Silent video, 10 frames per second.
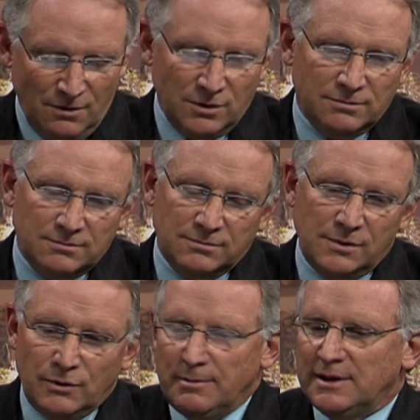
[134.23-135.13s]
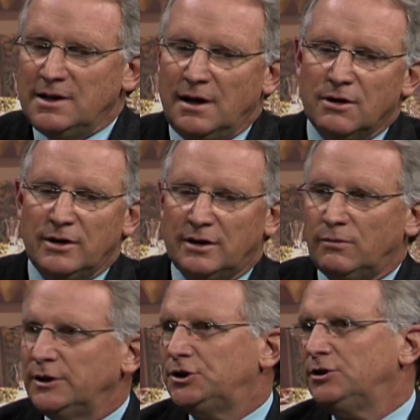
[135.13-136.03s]
Well, what about the area
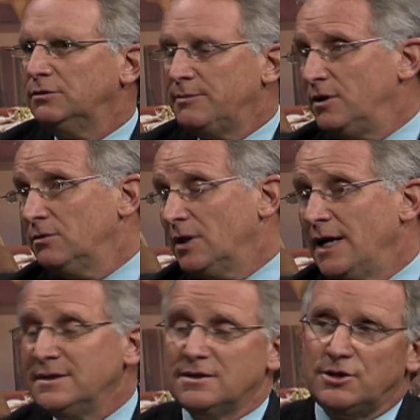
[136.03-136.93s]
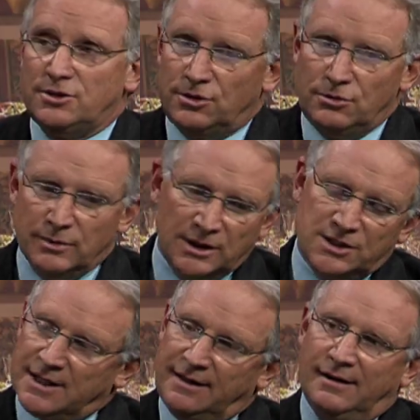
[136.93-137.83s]
in which you're licensed to do real
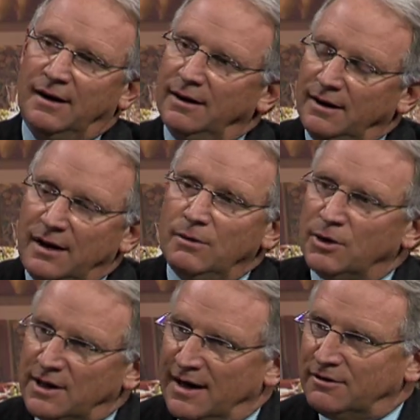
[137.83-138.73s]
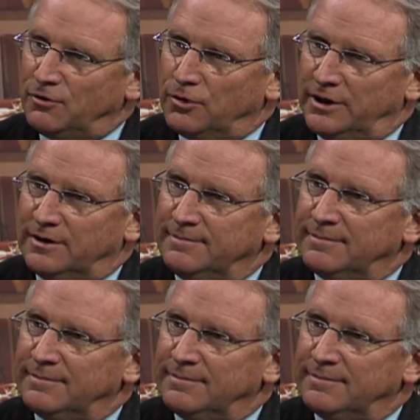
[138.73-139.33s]
estate anywhere in California?